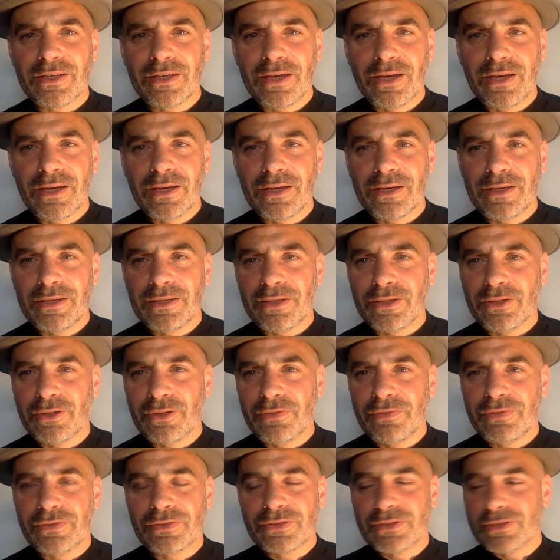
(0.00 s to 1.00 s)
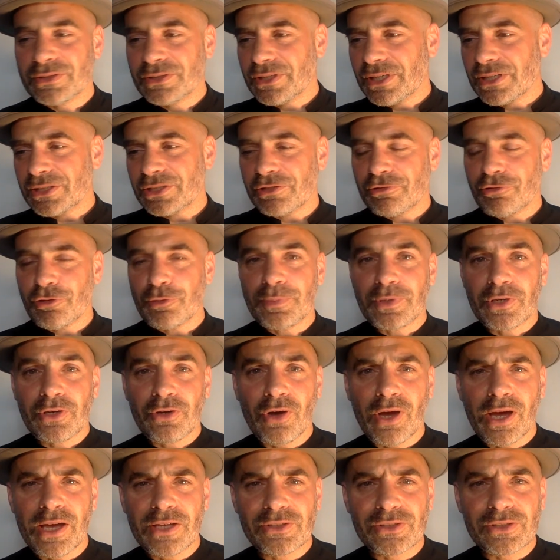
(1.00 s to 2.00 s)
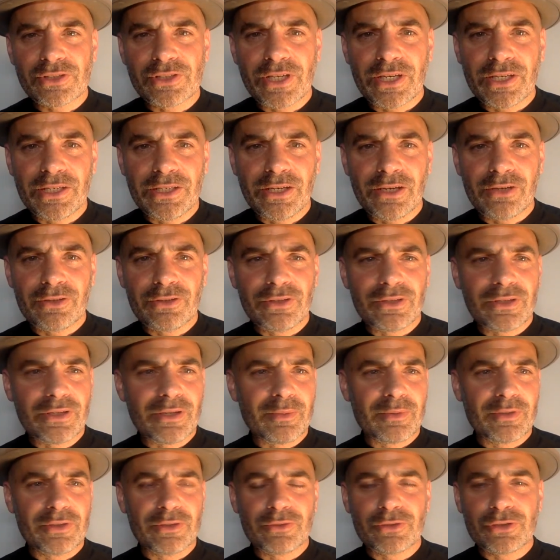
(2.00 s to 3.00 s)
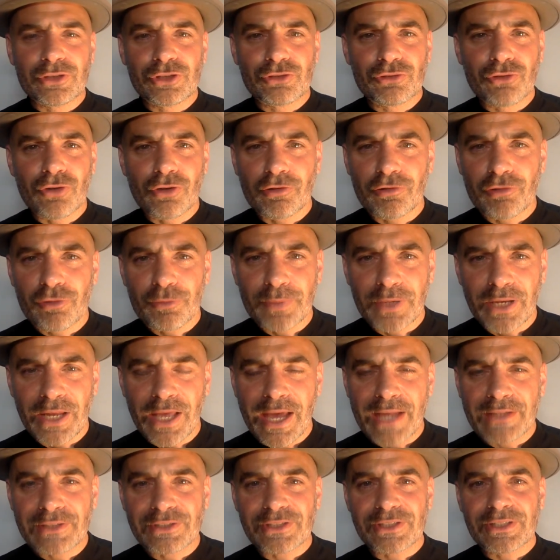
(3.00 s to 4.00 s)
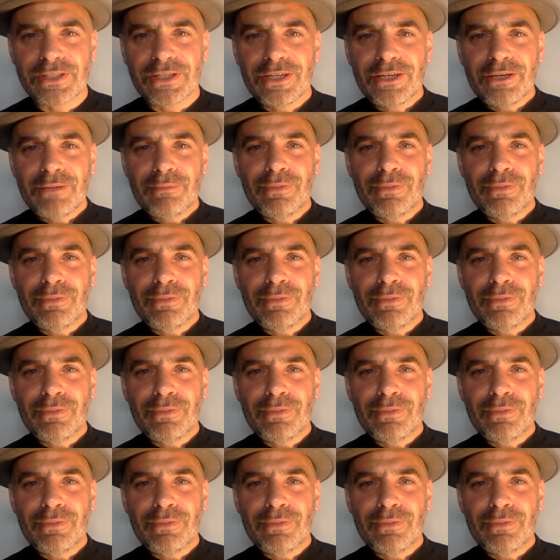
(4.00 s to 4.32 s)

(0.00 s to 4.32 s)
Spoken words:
if you say it's a group of guys, I say, you come in, you're a strong group of lads,